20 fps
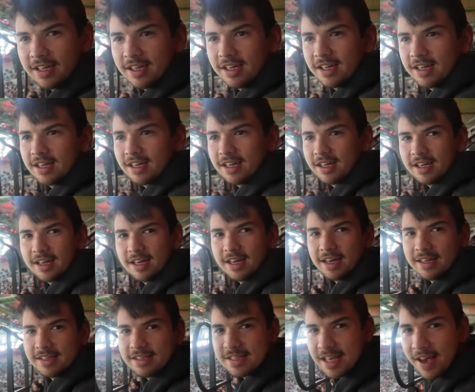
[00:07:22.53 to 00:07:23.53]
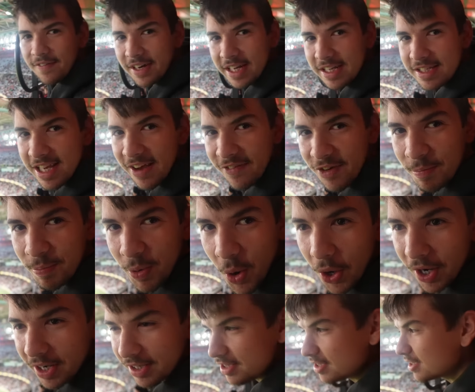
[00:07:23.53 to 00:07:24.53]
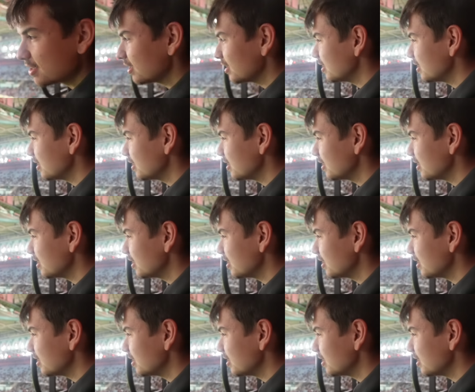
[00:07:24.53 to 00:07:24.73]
It's 77 points.